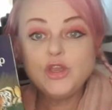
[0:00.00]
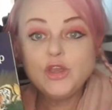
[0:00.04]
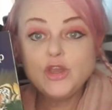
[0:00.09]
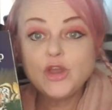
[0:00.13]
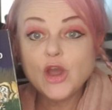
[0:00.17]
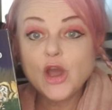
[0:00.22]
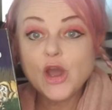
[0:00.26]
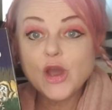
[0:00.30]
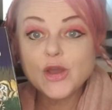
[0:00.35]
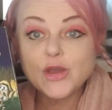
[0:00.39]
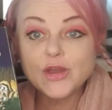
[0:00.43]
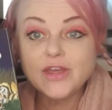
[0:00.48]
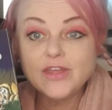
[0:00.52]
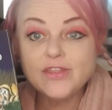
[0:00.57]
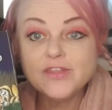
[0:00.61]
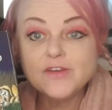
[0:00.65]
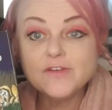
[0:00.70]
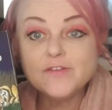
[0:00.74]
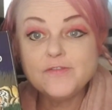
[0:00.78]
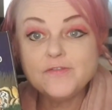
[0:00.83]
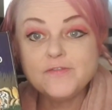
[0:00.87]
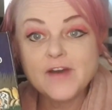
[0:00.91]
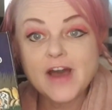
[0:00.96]
Go
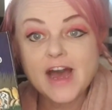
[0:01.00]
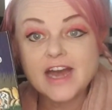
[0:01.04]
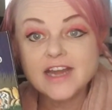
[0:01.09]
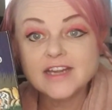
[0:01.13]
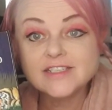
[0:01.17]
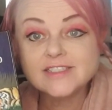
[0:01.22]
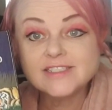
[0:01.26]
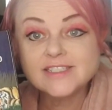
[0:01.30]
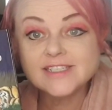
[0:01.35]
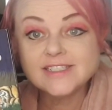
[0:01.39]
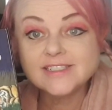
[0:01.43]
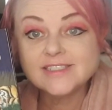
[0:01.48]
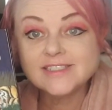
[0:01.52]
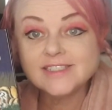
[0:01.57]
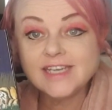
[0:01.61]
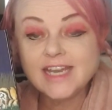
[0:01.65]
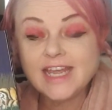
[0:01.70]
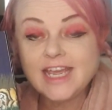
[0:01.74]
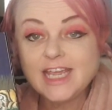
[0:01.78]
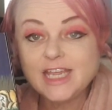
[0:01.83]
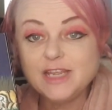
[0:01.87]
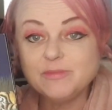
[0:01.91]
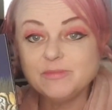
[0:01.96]
the fuck to
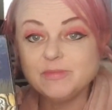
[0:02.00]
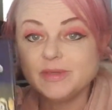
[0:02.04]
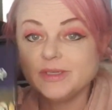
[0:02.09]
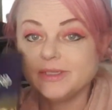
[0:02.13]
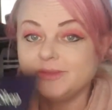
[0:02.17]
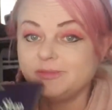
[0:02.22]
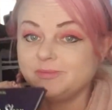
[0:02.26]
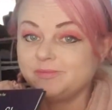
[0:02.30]
sleep.